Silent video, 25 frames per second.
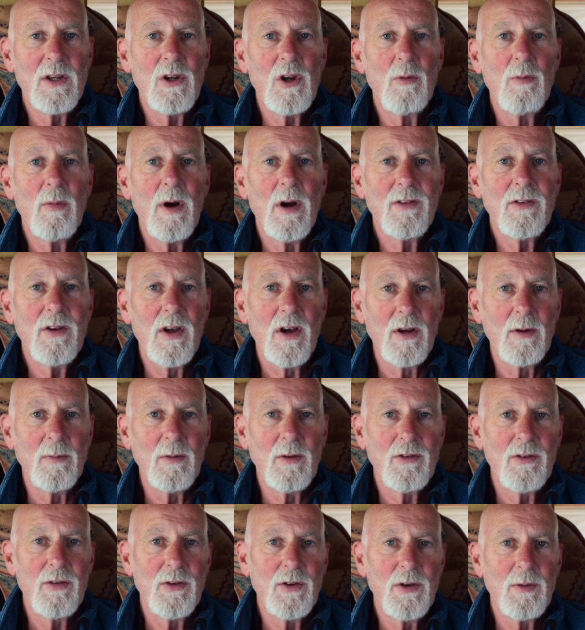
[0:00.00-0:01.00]
your motorhome
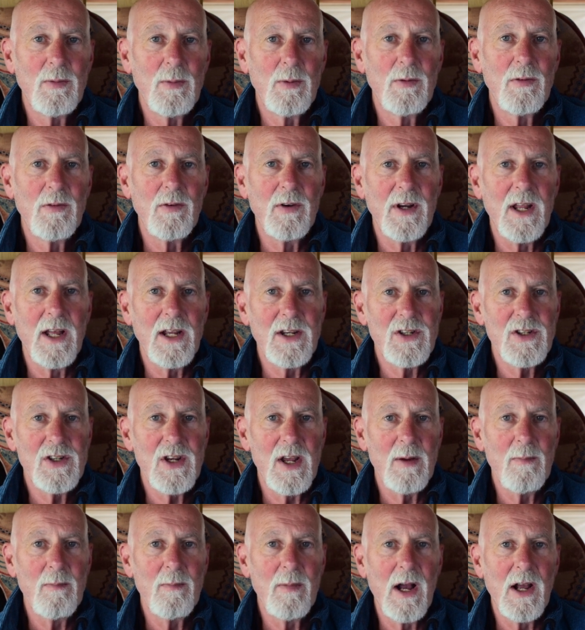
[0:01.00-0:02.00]
is suitable for an
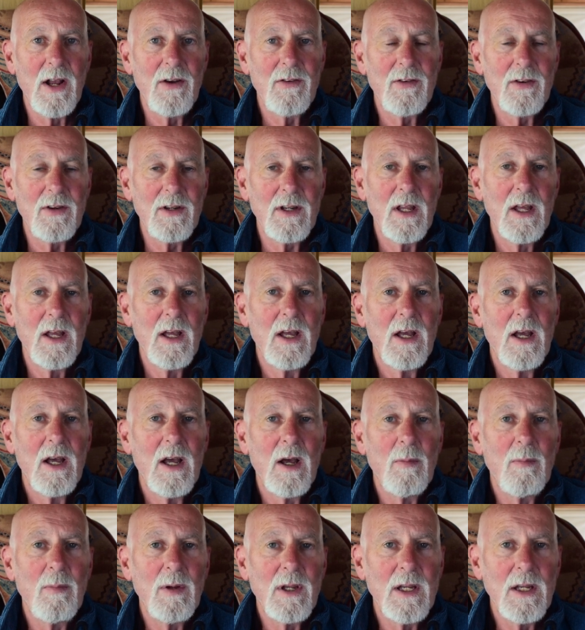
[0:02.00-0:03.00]
AGM battery,
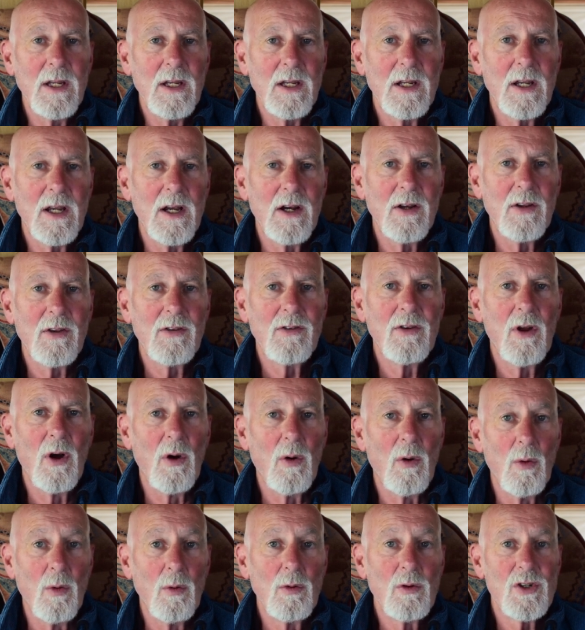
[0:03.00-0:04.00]
because
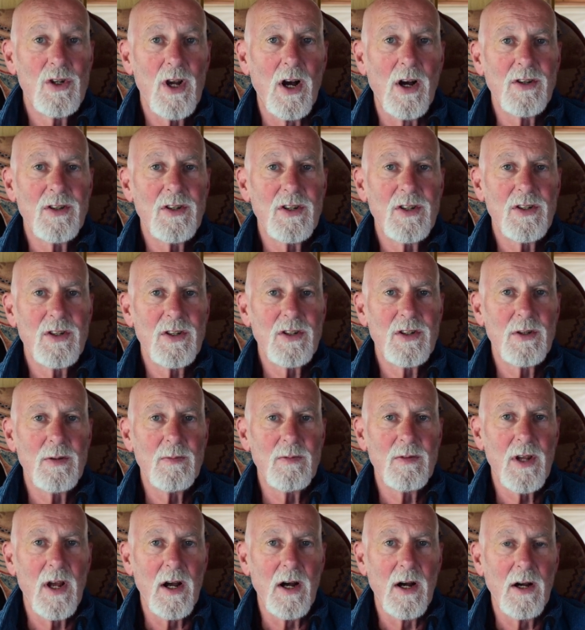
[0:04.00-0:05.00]
not all charging
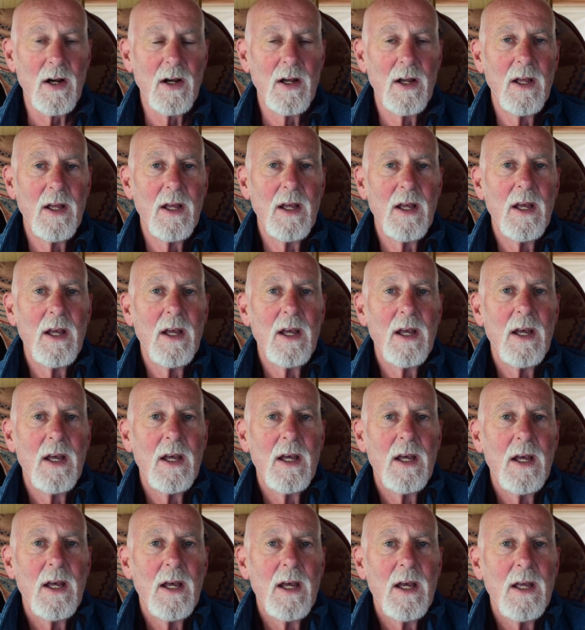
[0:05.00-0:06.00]
systems are.
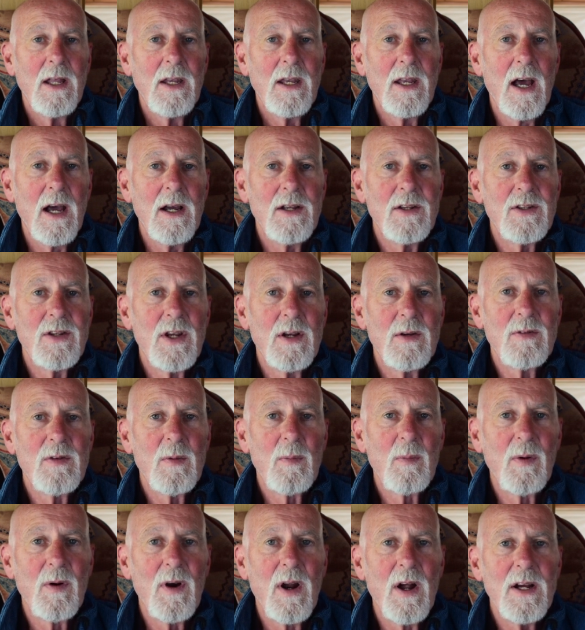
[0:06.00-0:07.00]
Now, in terms
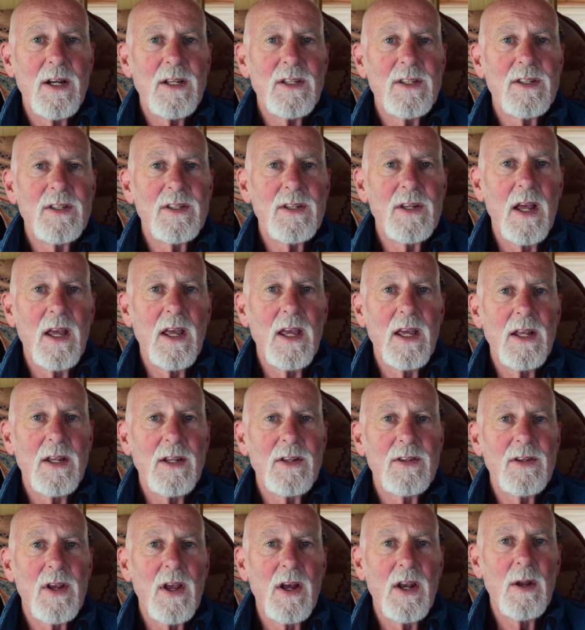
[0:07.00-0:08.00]
of price,
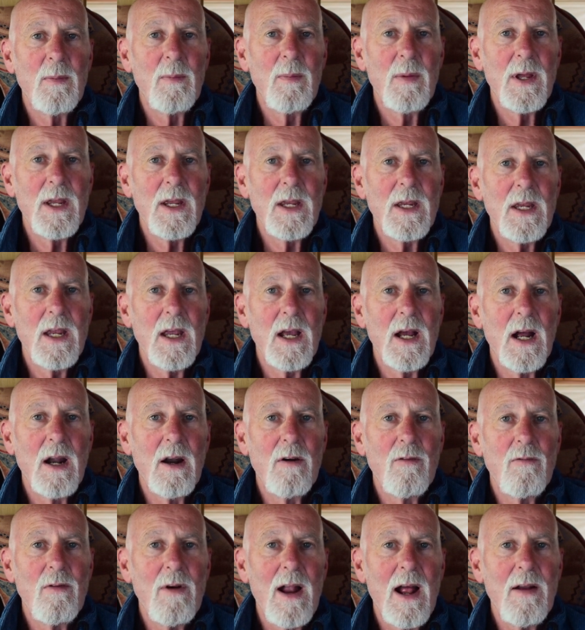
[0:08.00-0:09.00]
it's going to be
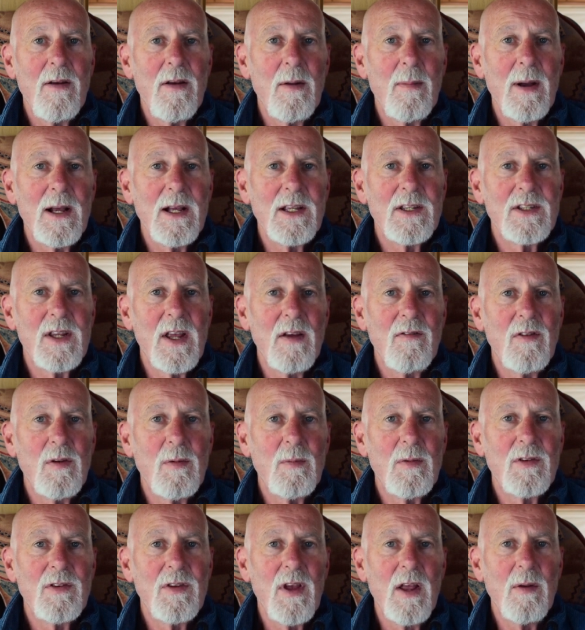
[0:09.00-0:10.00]
around about
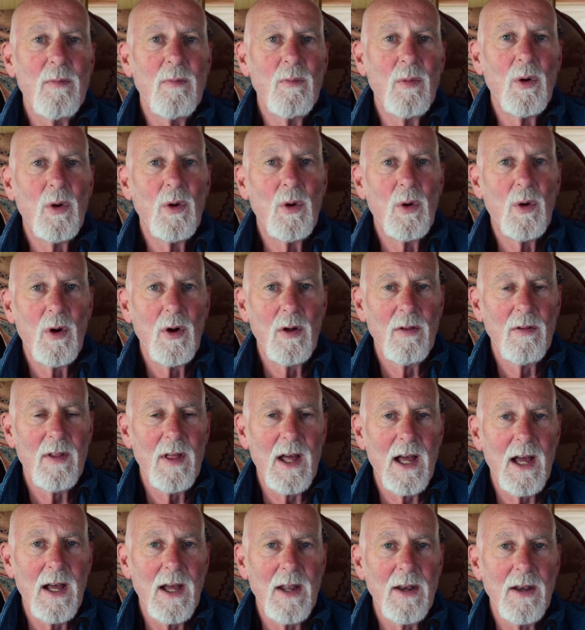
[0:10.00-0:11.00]
70% more
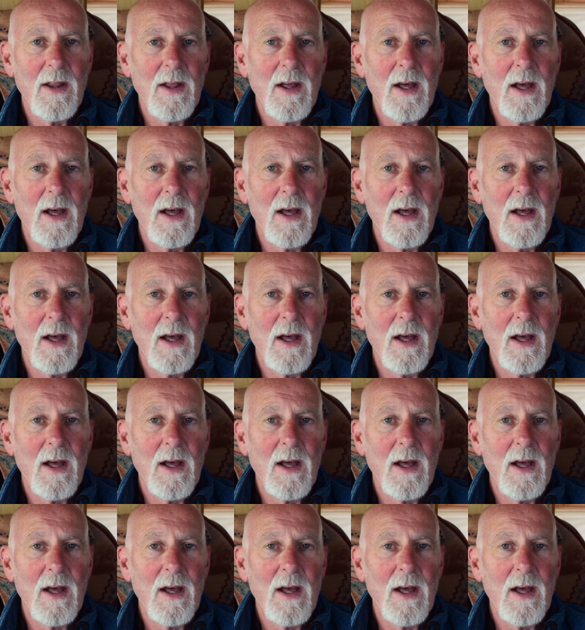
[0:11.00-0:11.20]
than